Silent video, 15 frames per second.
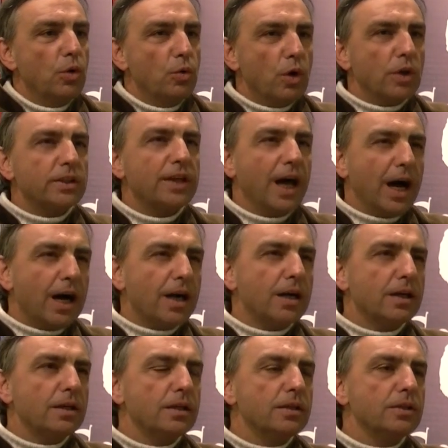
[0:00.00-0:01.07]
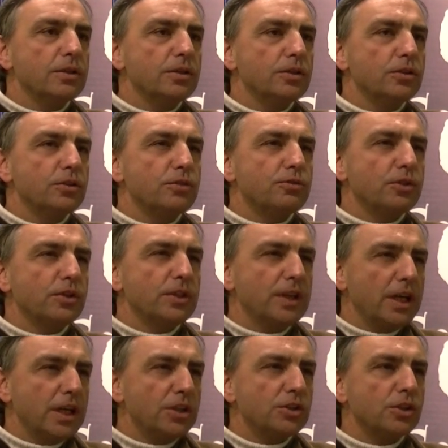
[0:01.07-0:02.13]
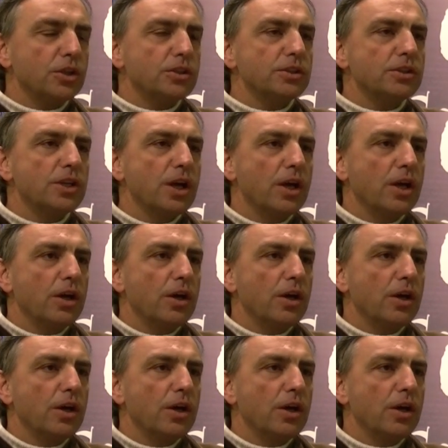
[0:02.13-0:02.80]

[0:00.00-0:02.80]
what are the foundations